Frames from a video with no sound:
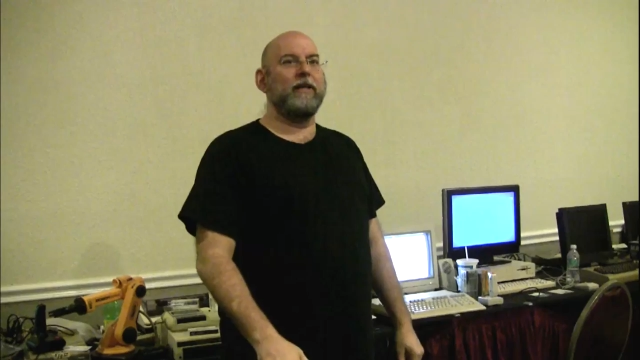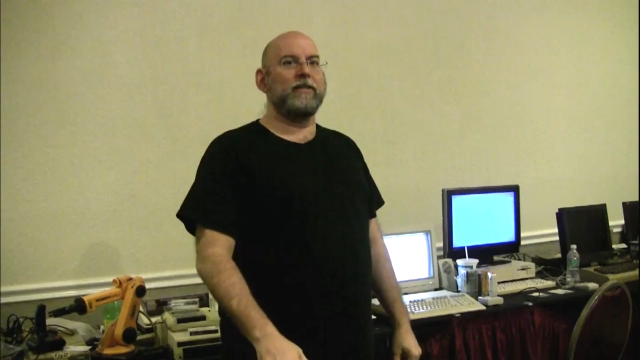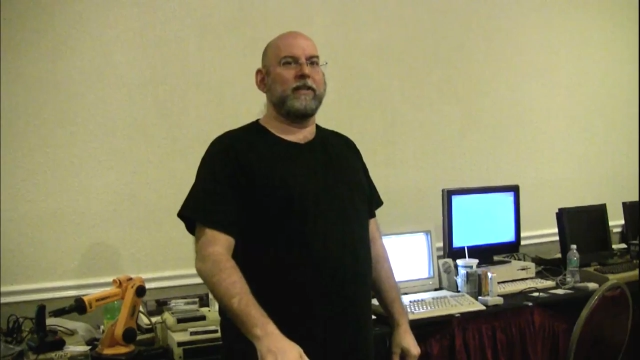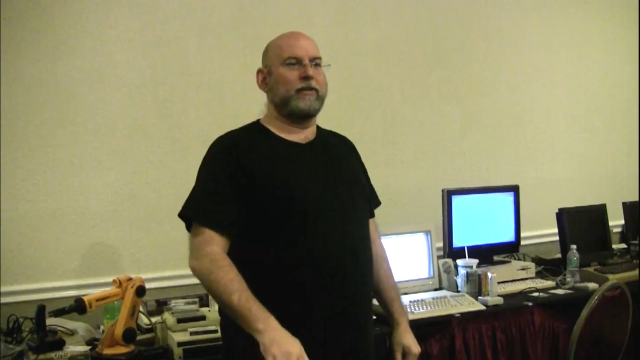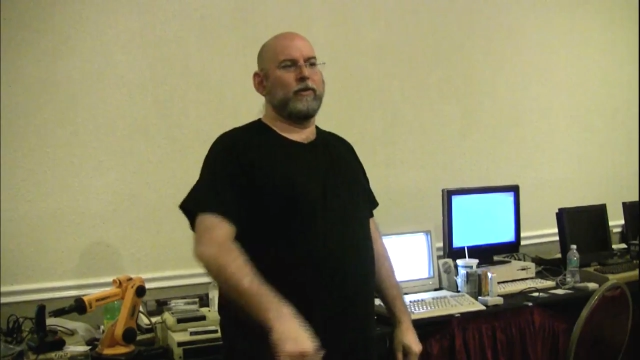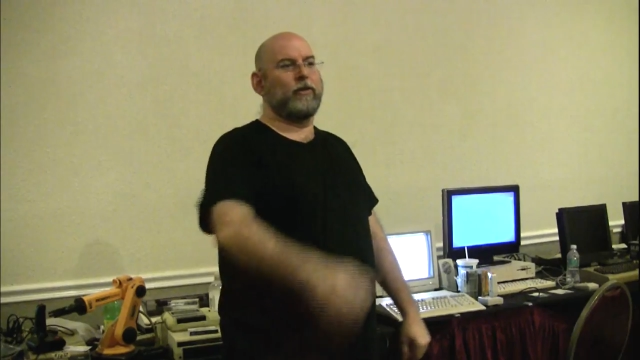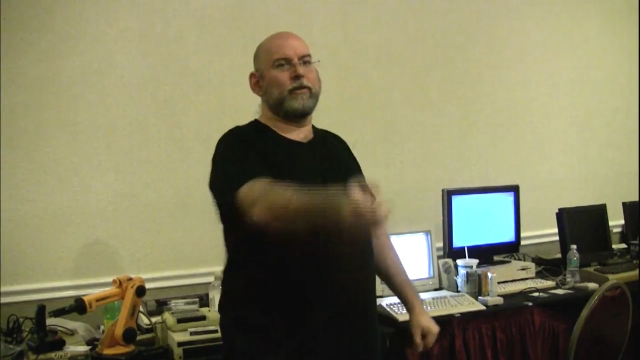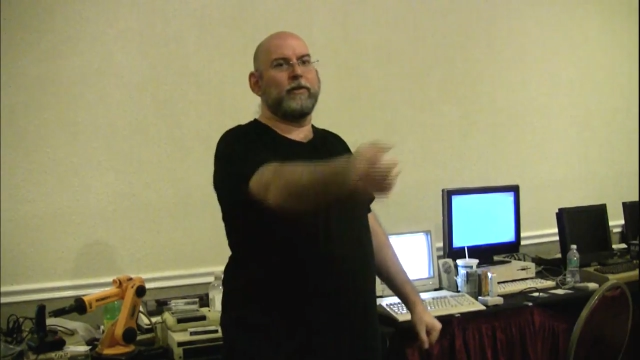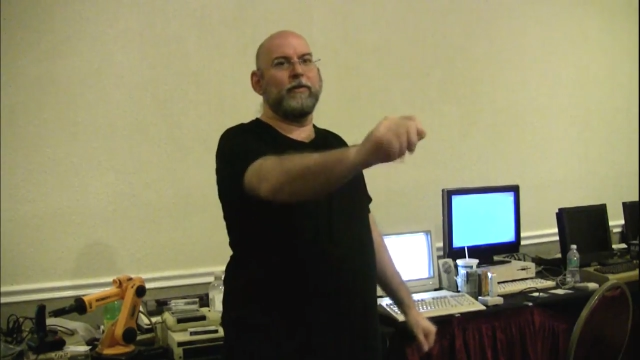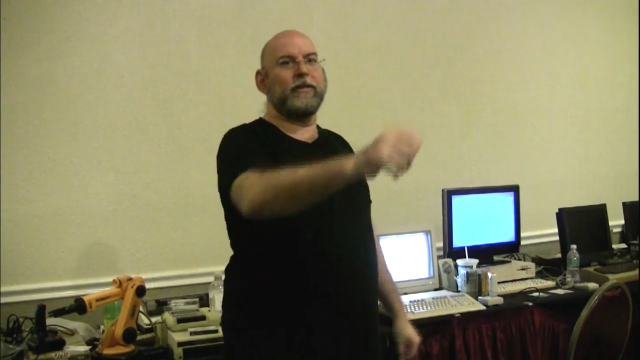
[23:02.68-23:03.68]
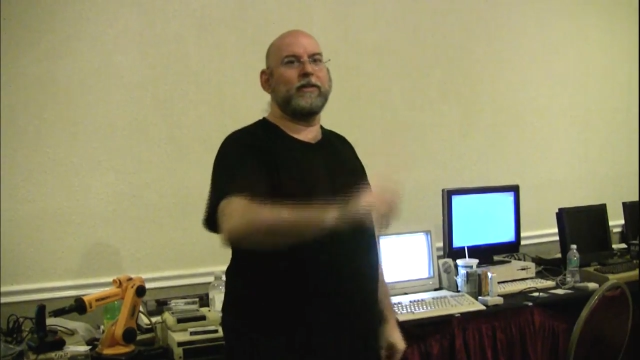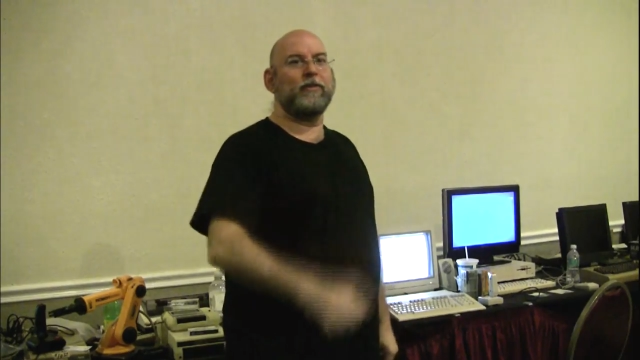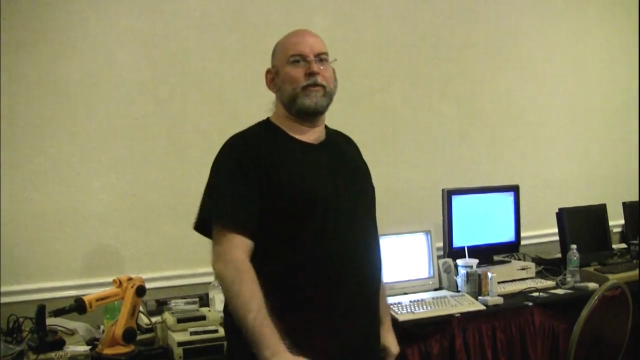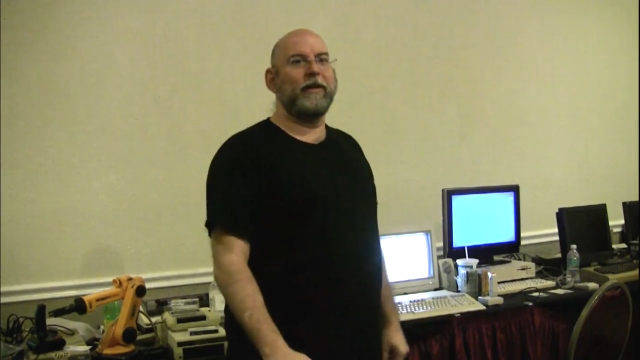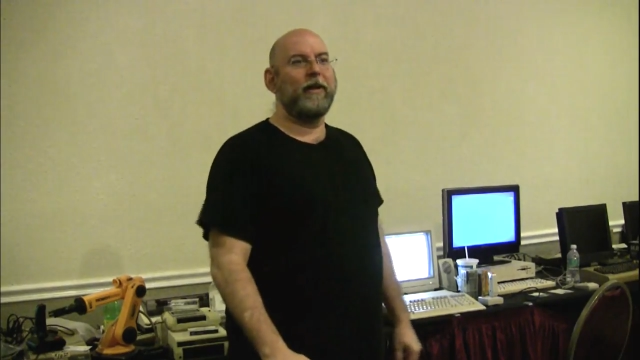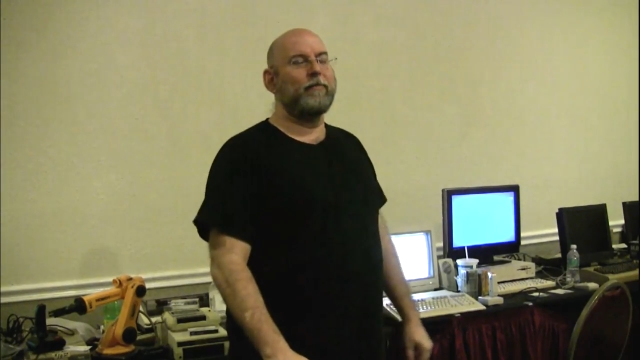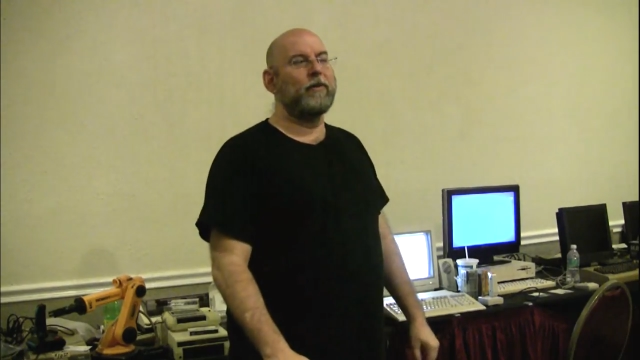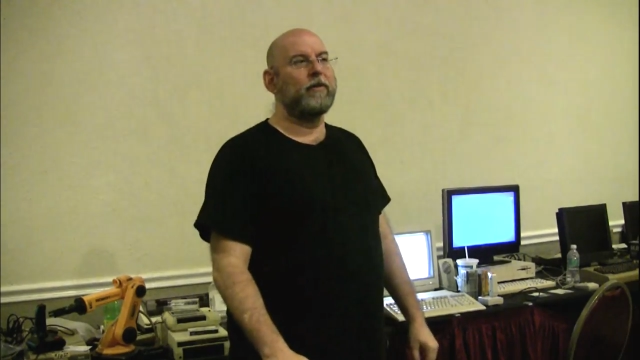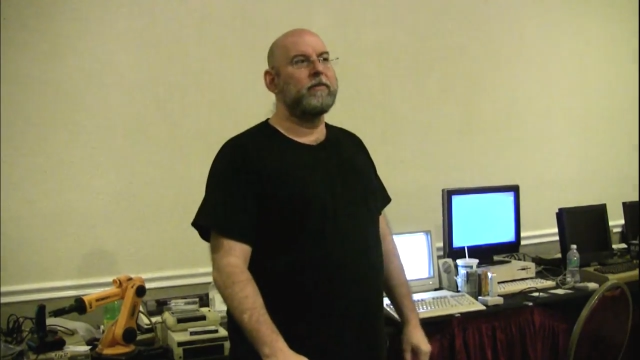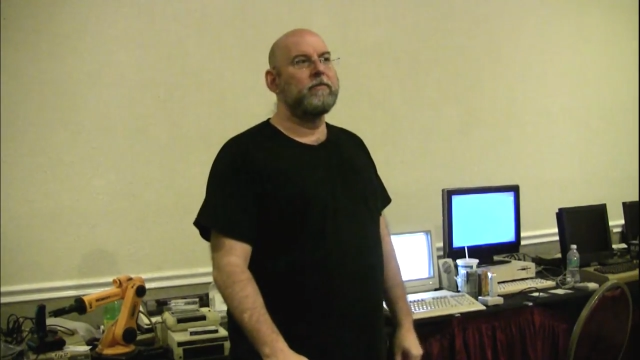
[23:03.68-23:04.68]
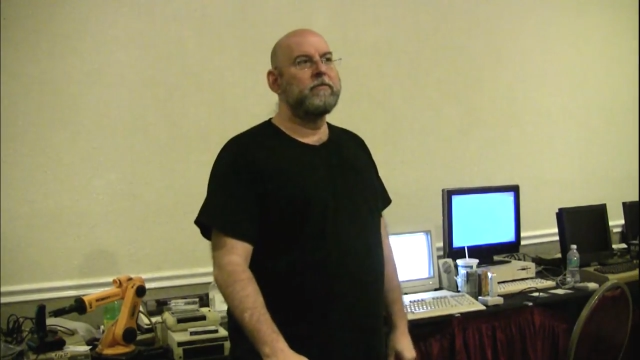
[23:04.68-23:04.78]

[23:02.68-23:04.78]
and said, you should do it this way, I'm going